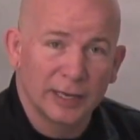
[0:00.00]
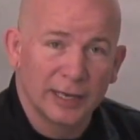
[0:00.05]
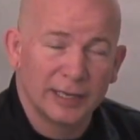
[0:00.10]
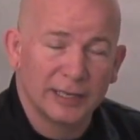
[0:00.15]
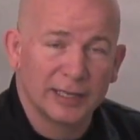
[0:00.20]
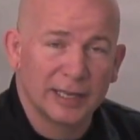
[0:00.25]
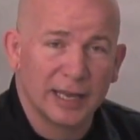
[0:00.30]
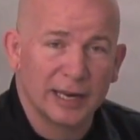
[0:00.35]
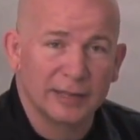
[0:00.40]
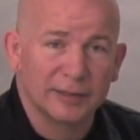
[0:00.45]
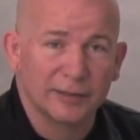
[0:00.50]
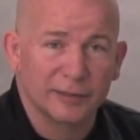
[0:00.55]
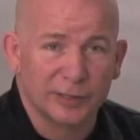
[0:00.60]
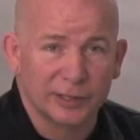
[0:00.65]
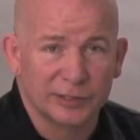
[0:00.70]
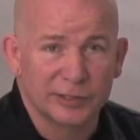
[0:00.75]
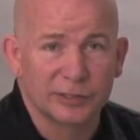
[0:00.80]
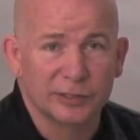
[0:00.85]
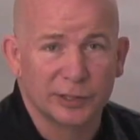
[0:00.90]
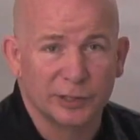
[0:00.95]
indicating that
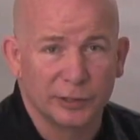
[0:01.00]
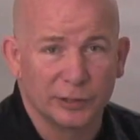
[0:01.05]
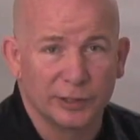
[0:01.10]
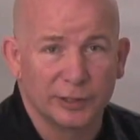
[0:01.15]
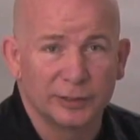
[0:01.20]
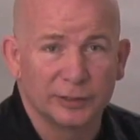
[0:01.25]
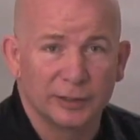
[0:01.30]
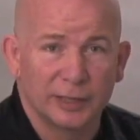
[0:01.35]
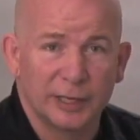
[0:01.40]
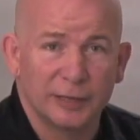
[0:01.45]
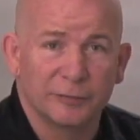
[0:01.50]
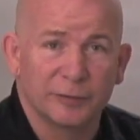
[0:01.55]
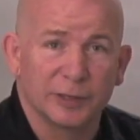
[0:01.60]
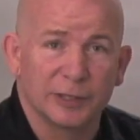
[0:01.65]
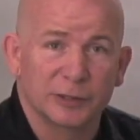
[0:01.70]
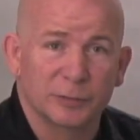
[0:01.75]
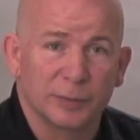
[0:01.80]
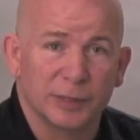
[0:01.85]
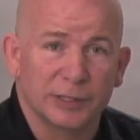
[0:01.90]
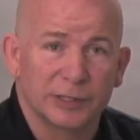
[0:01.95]
this is a good
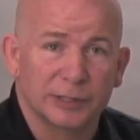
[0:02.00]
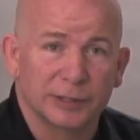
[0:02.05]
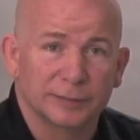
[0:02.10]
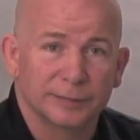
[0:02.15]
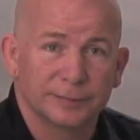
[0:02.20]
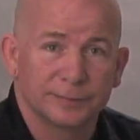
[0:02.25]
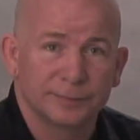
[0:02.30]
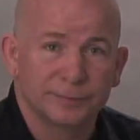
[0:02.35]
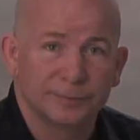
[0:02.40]
infinite switch.